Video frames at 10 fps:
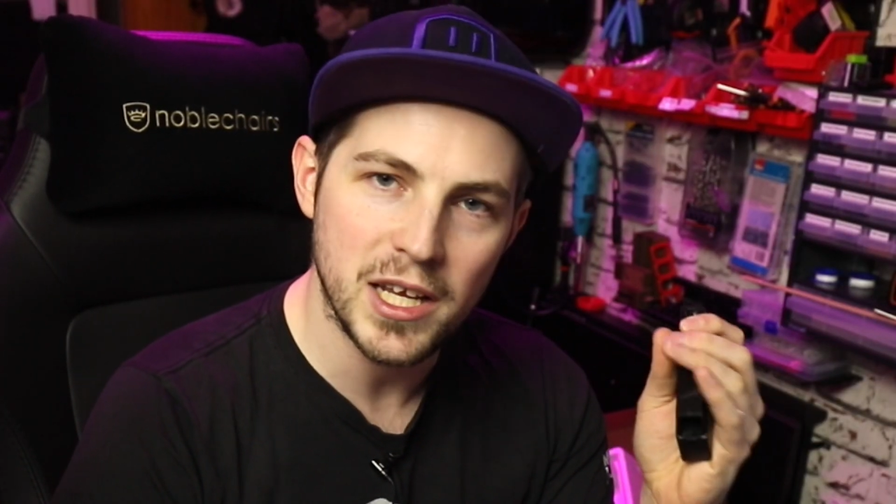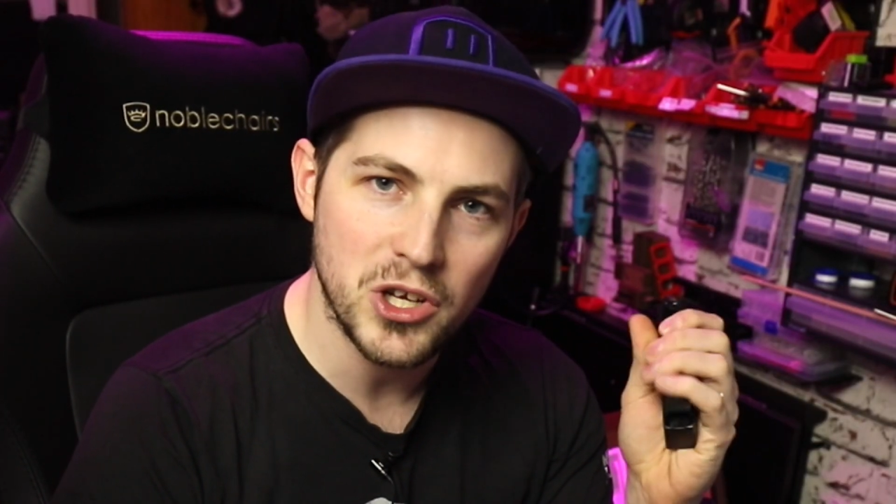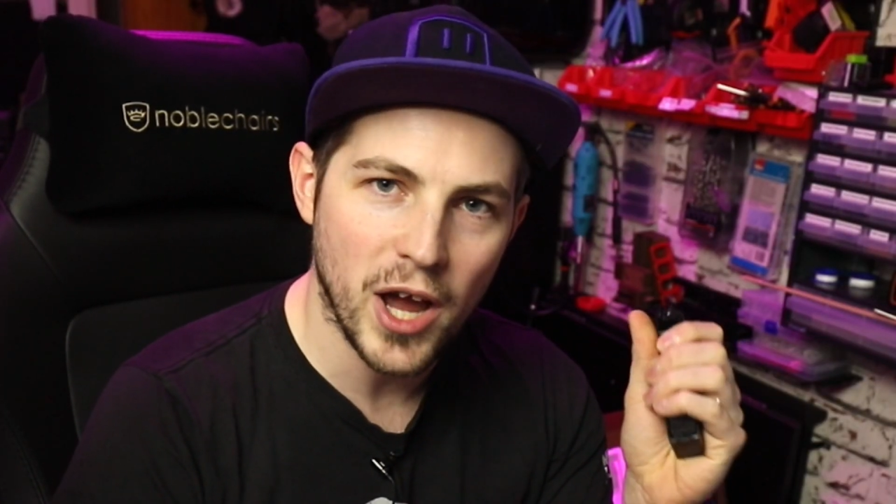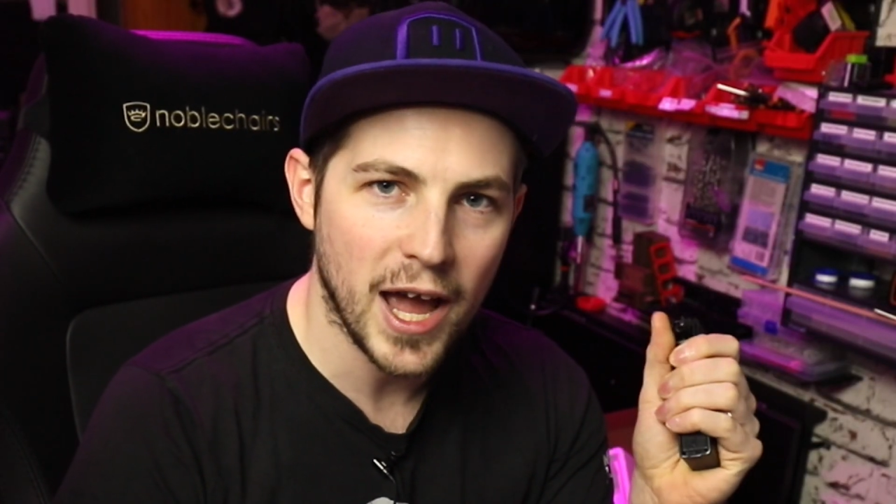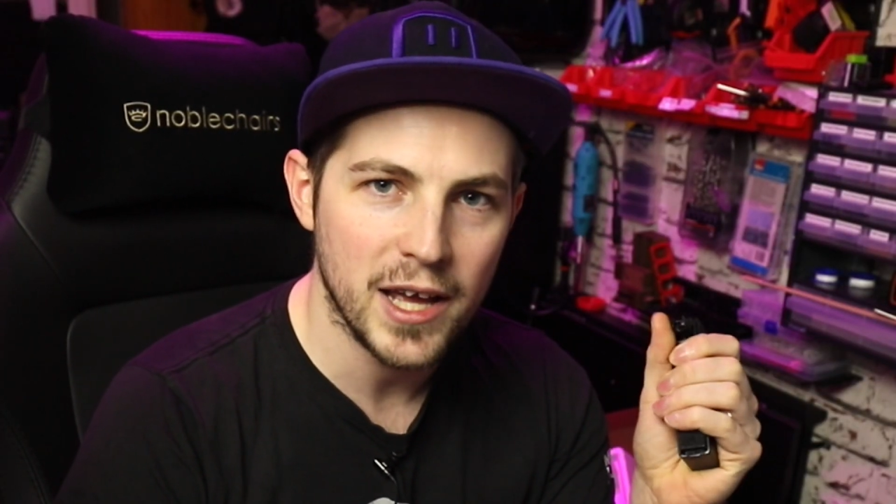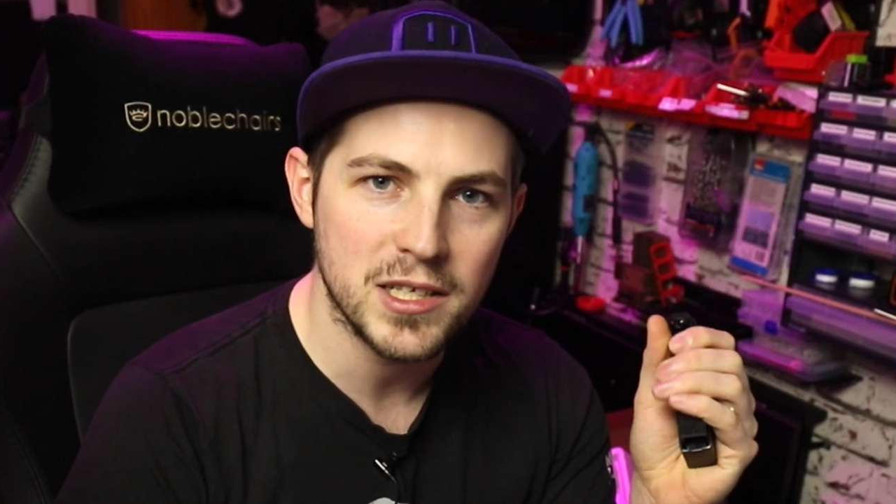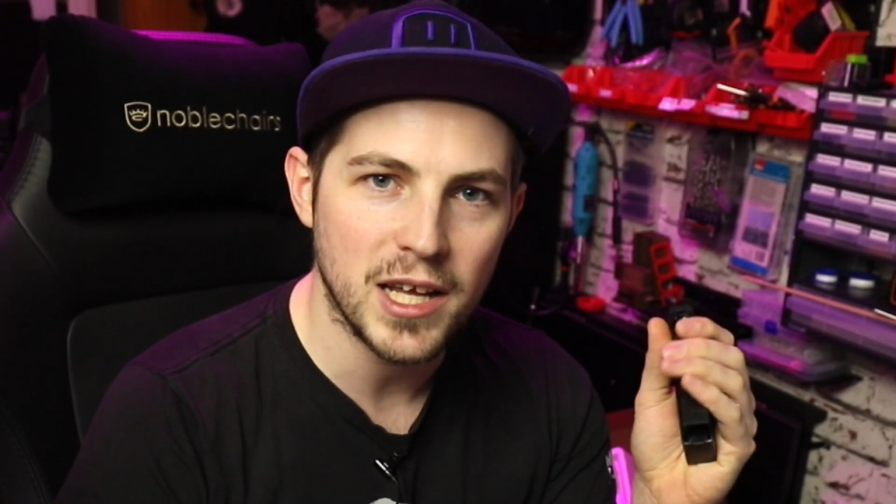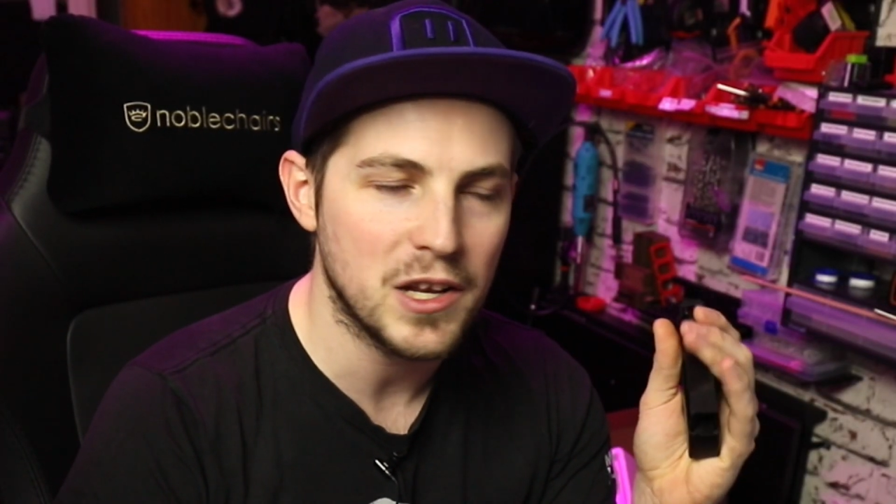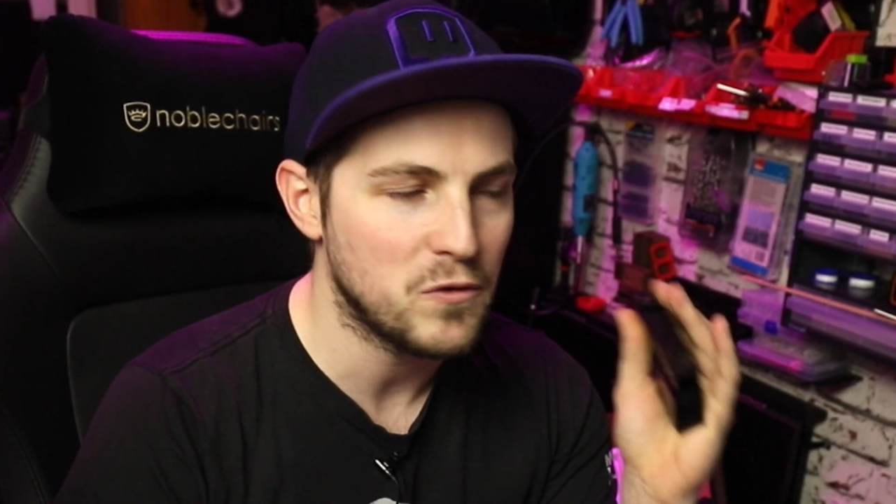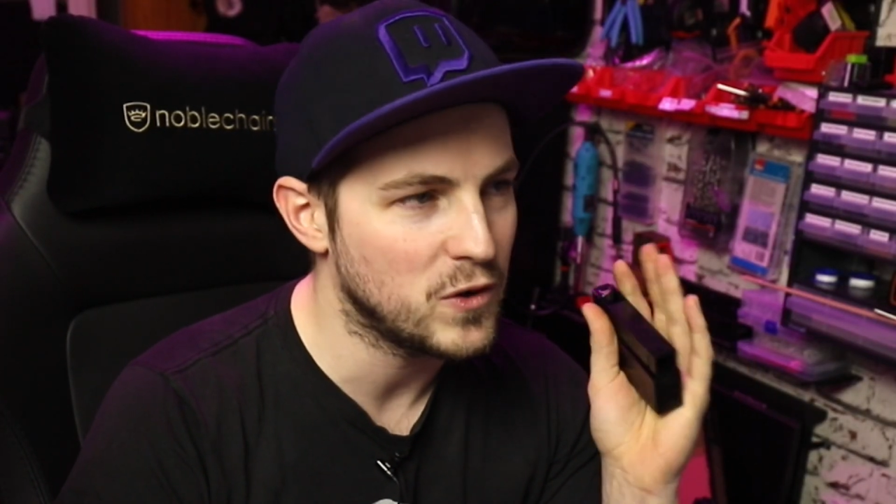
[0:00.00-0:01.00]
in your hand
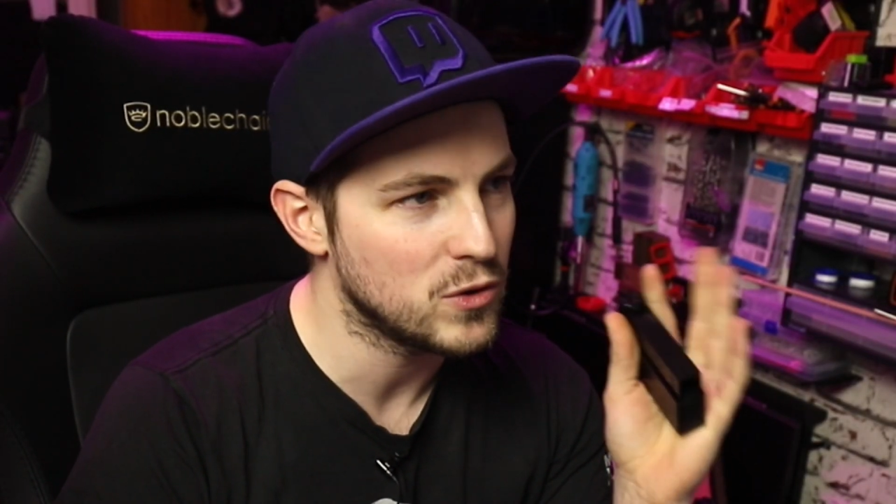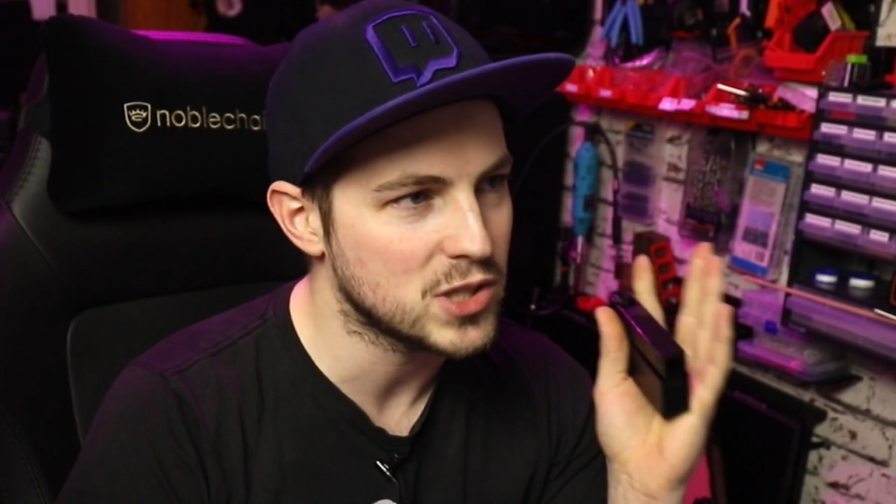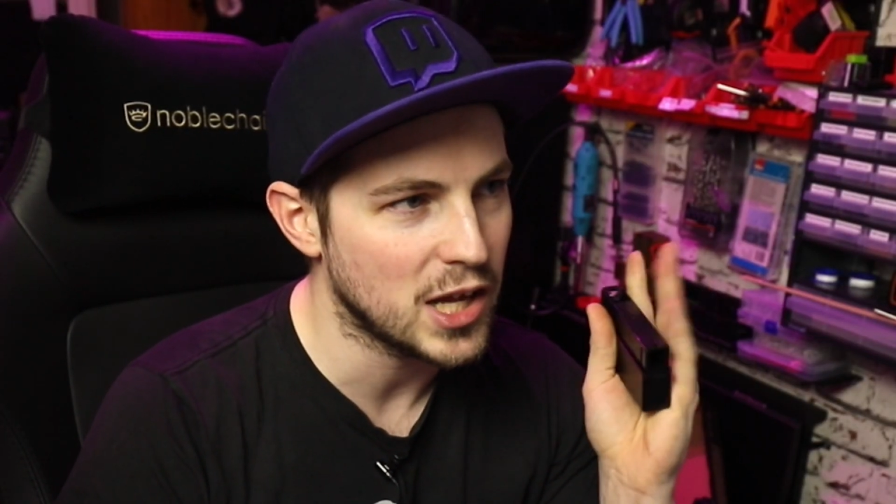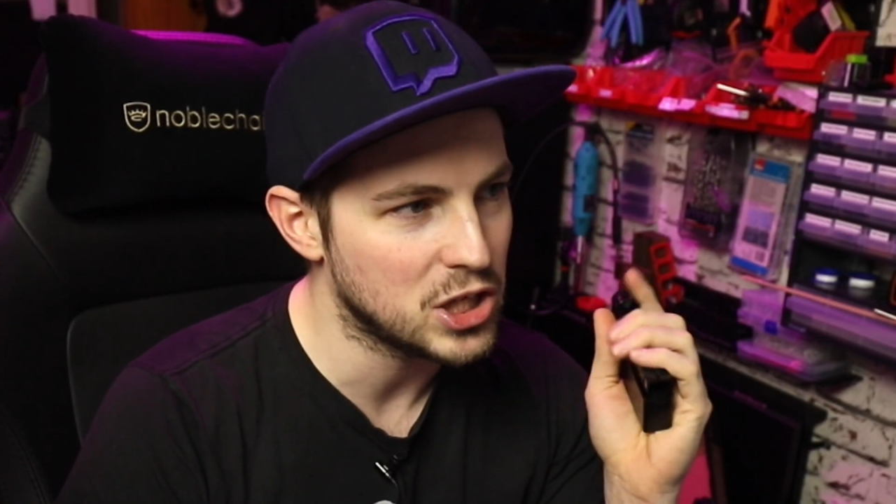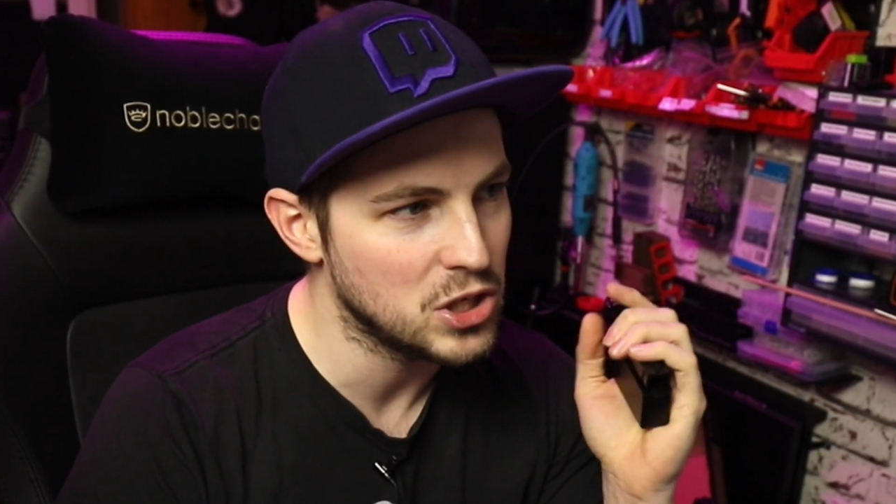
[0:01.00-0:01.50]
and it feels like,